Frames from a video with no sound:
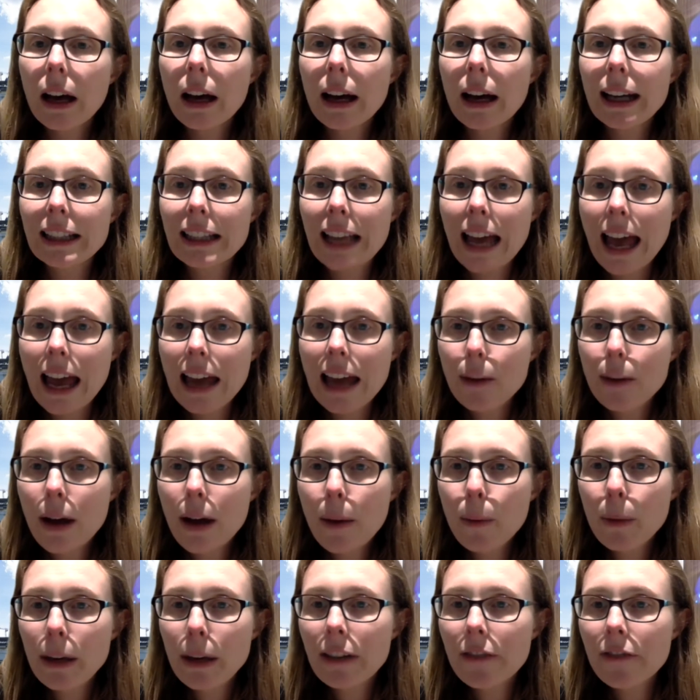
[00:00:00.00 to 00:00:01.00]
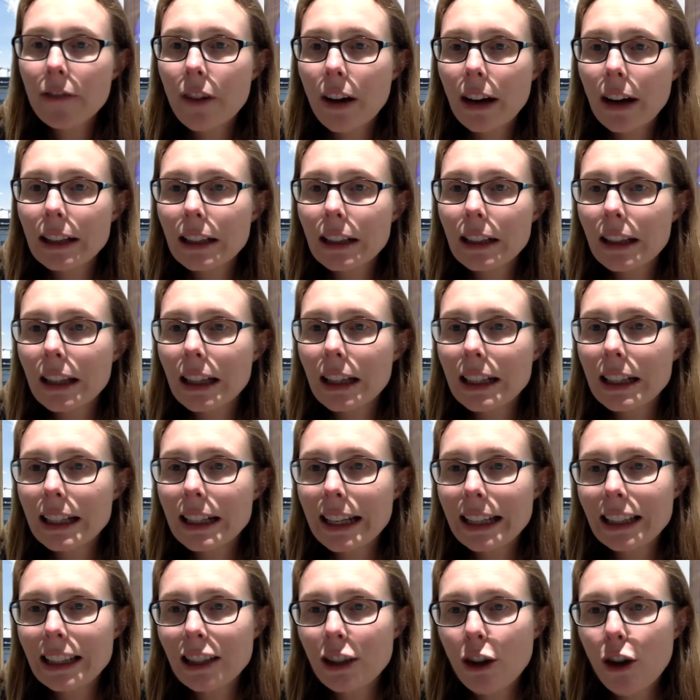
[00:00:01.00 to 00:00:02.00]
Is there anywhere we can find the
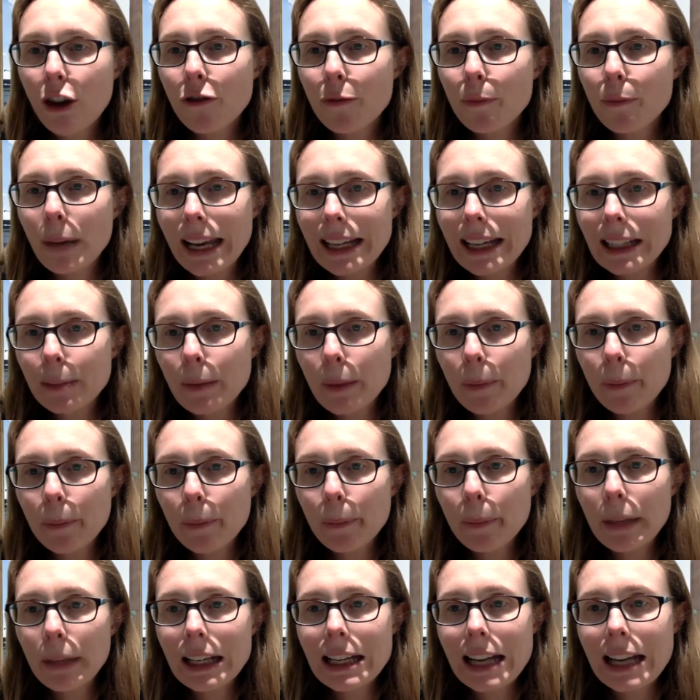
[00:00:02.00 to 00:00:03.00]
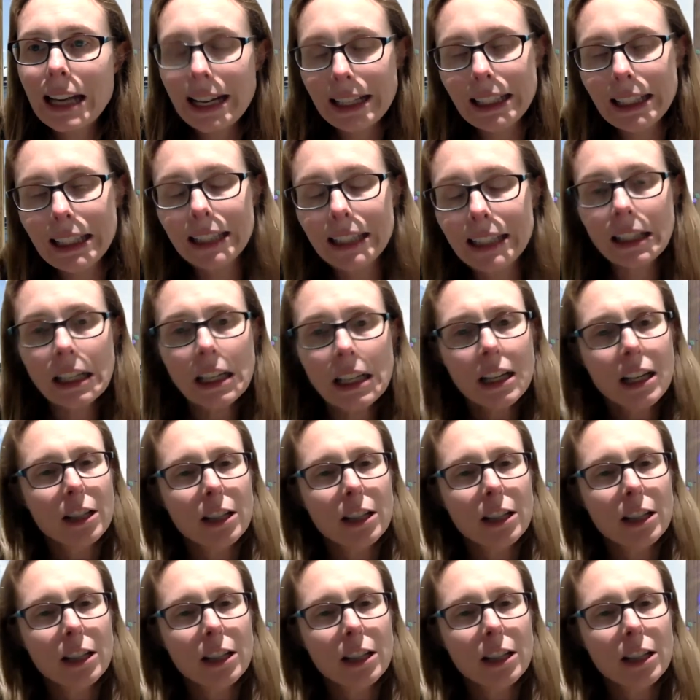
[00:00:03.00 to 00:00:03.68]
list of placement places?